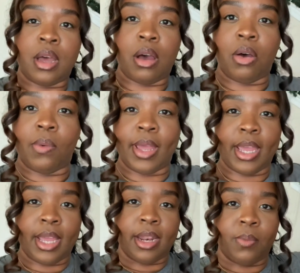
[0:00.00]
Oh,
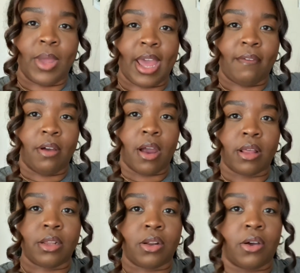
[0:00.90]
and we have a
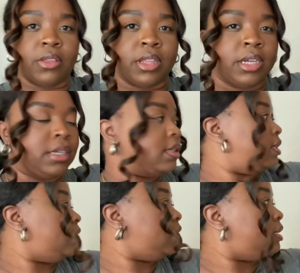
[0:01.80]
garland on the
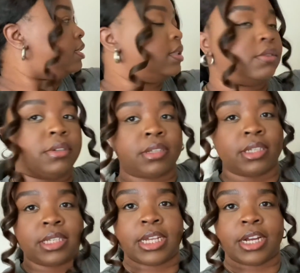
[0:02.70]

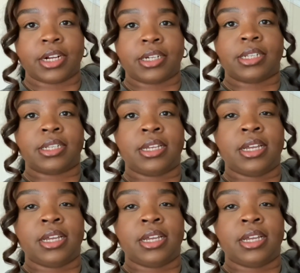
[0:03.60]
stairs.